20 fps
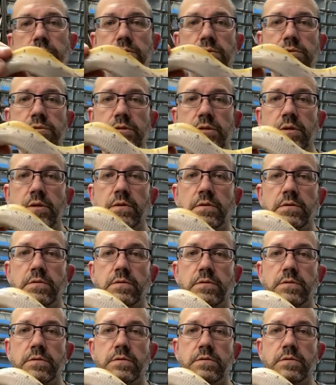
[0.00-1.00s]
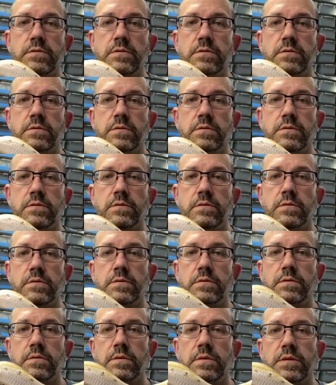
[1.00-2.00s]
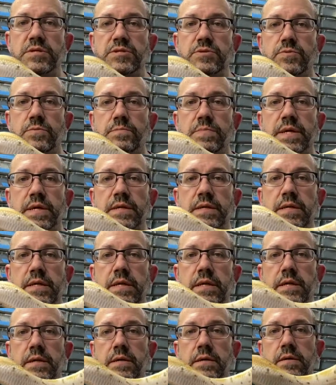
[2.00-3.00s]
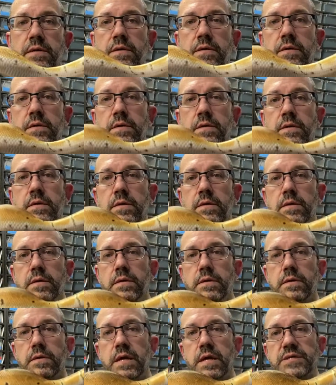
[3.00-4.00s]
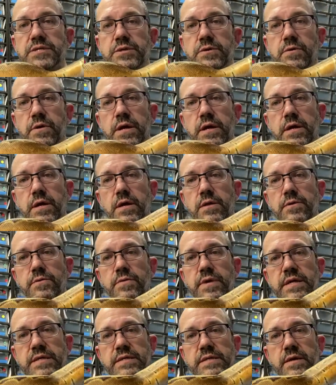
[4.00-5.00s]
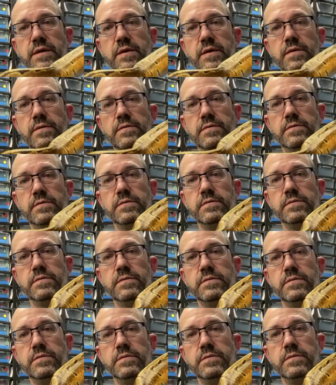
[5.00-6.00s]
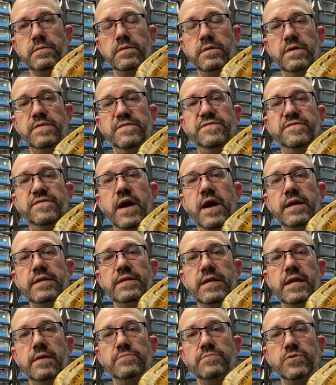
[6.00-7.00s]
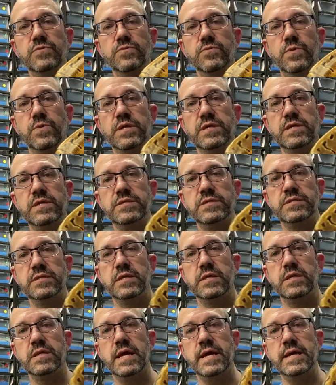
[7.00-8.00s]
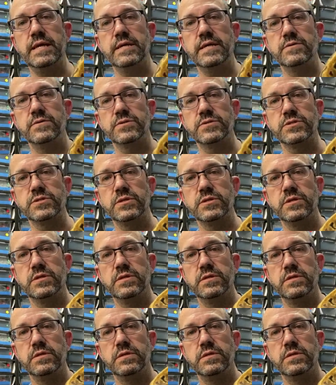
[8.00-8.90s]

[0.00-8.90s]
So, nice little belly. Lots of great color right there. And finally, I'm doing one of these and the lighting looks good.